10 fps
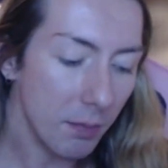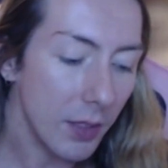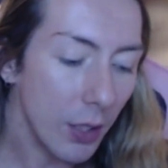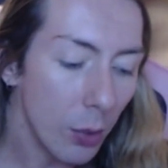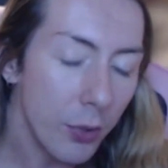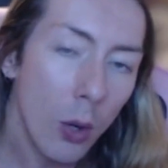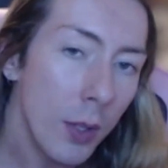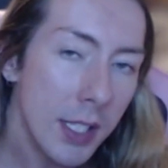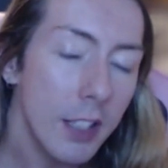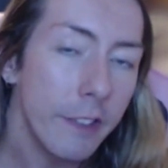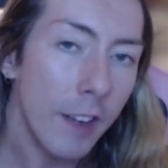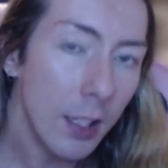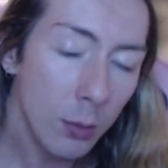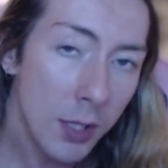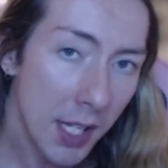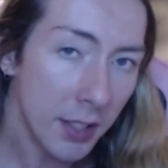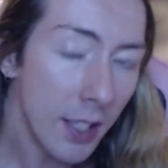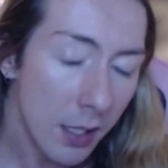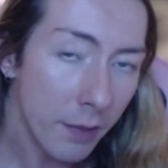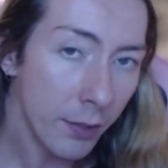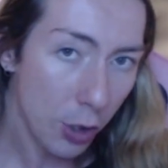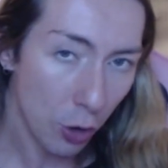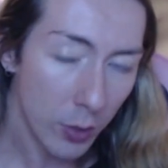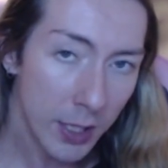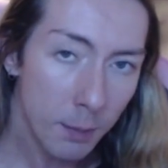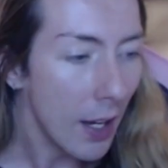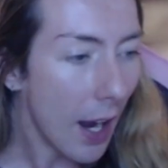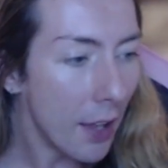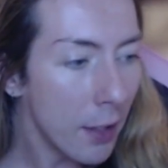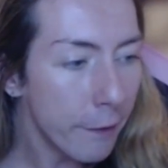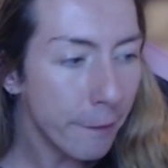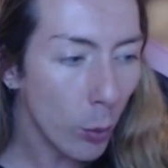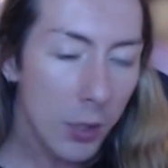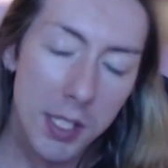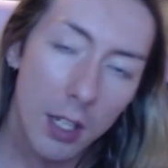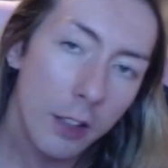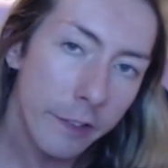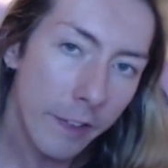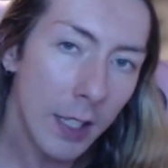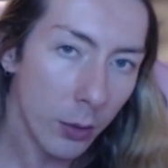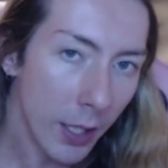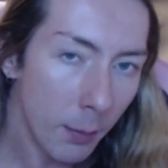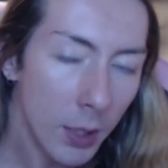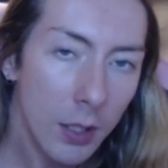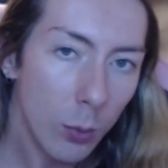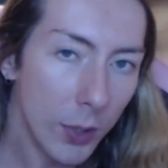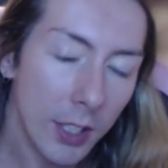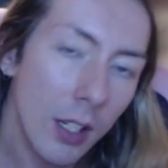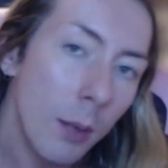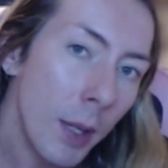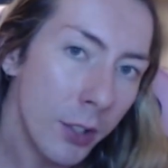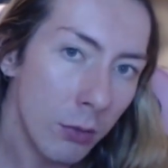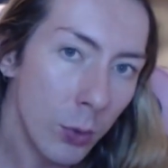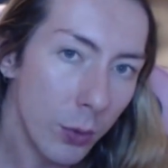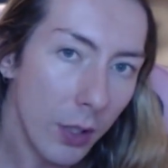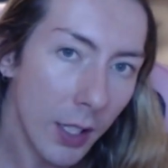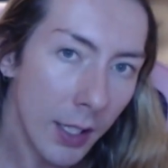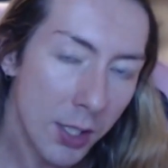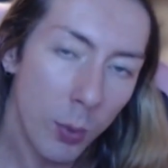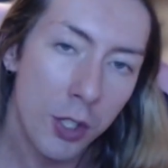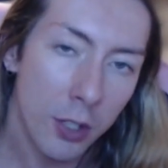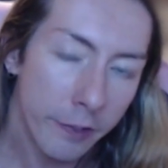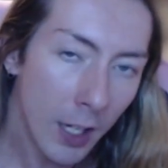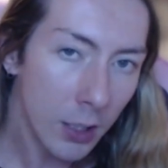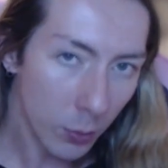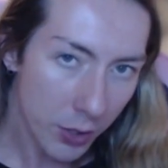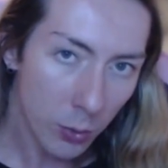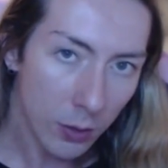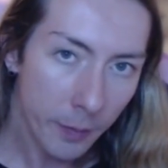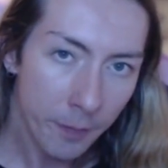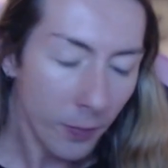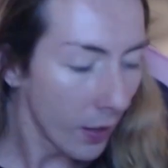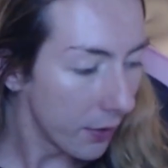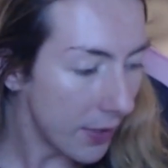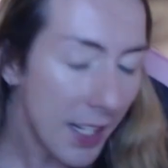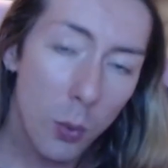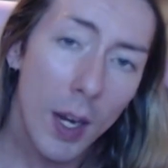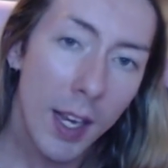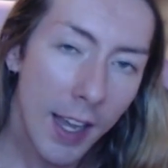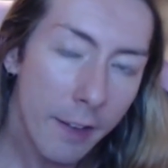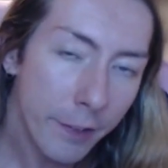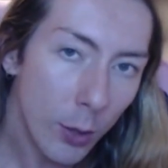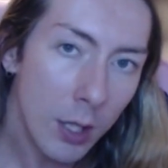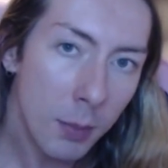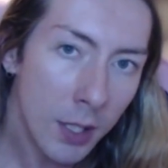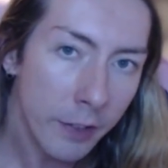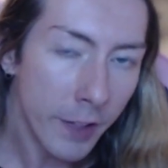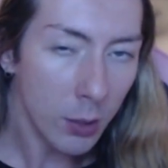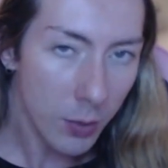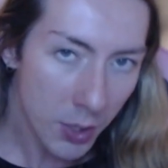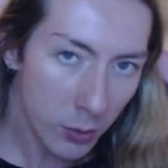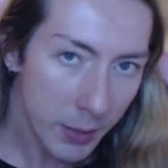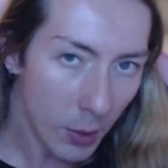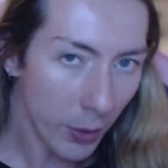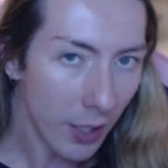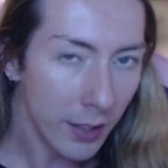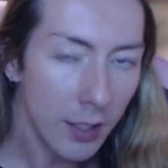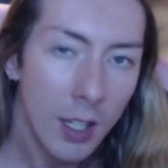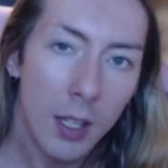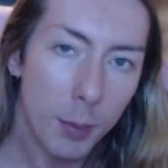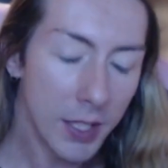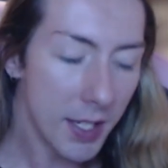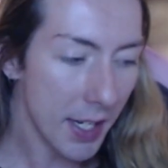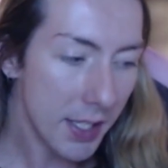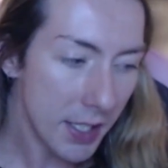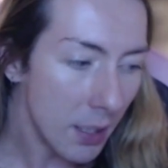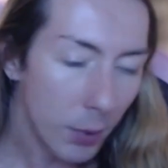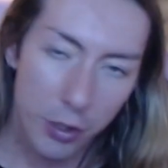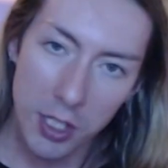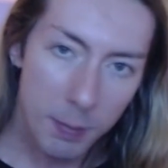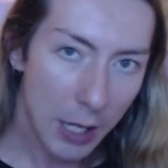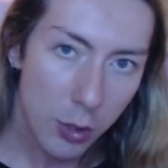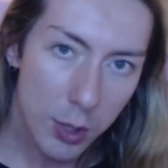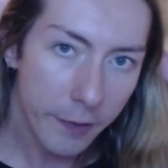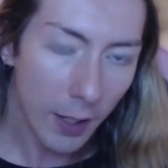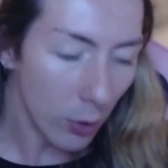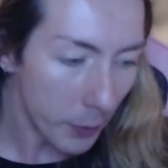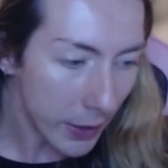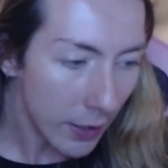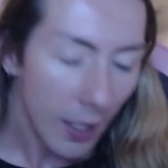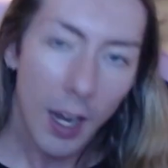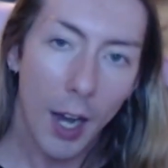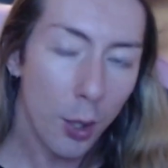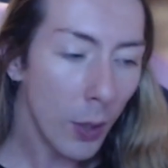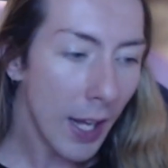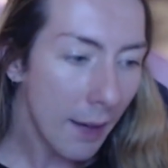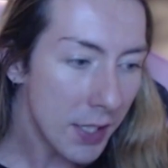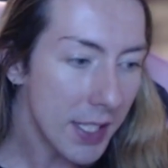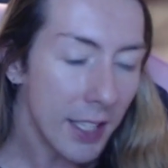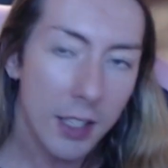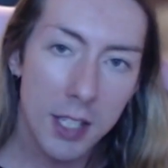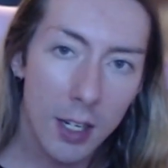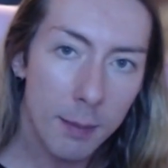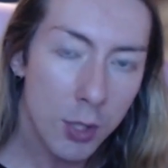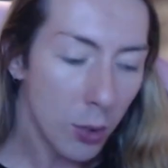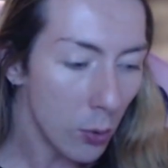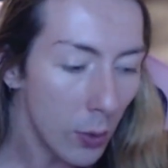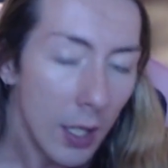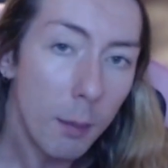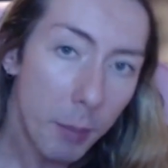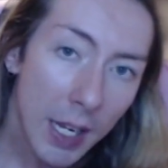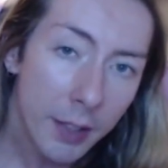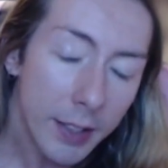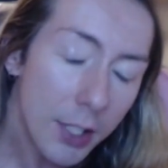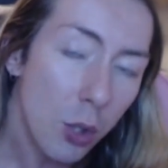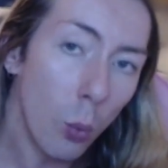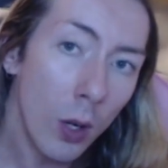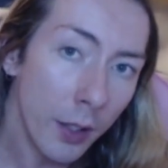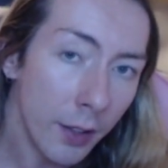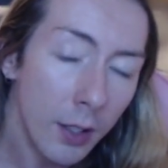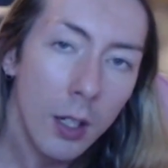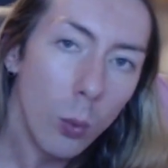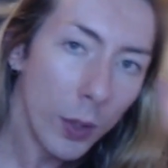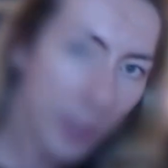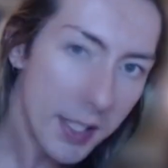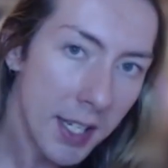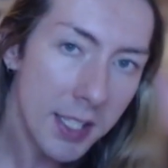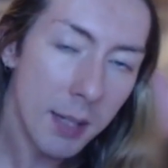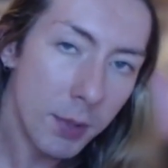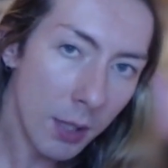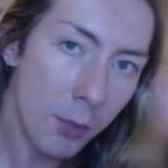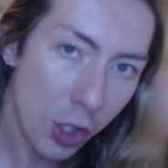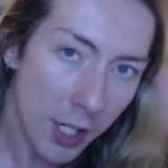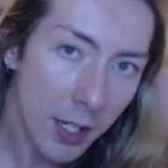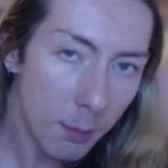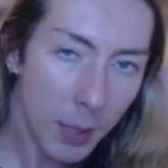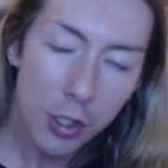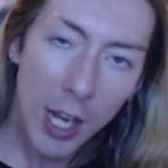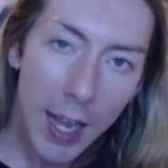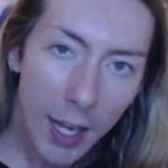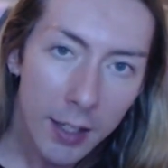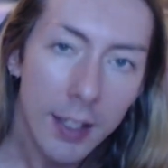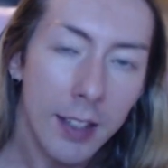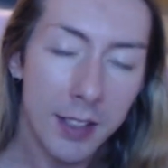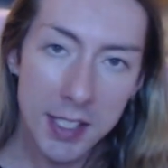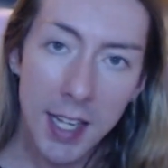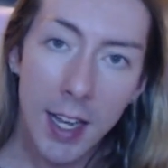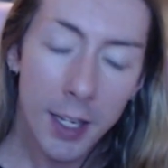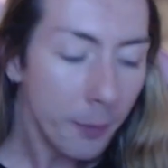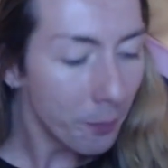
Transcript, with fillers: you know, notice the followers at the end of the stream and then force unfollow them with the Commander Root uh, Twitch unfollower tool. That's why I have thirty minute followers only mode on, because I see a bunch of smashers follow me. I don't want to have to take the time to ban each one when they say some dumb shit in my chat. Instead,